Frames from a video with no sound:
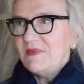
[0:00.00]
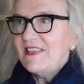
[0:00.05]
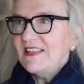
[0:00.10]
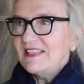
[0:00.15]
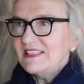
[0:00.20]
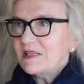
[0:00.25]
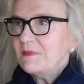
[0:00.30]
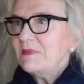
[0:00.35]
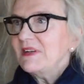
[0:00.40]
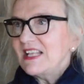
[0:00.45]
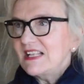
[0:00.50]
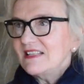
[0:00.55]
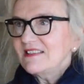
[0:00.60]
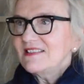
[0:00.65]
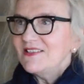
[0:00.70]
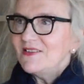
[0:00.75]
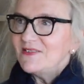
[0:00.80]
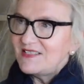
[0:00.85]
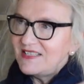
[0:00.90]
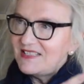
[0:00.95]
and then somebody
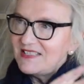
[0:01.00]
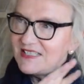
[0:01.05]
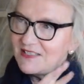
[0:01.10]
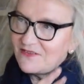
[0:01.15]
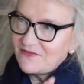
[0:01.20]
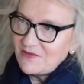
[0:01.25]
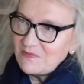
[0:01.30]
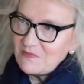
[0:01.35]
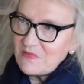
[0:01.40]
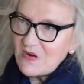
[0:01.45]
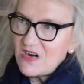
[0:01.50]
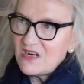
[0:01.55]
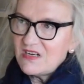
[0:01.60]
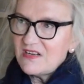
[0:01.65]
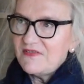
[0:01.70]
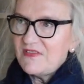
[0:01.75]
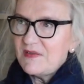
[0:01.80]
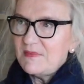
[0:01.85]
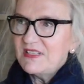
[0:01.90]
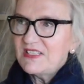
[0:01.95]
else knows a different part of them. Mm-hmm.